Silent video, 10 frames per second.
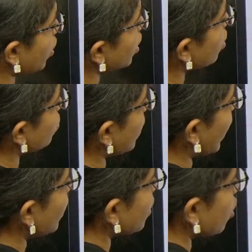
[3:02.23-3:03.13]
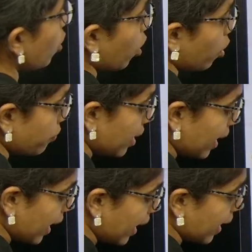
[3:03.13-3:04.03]
you that chlorophyll
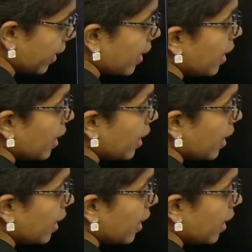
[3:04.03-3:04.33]
A,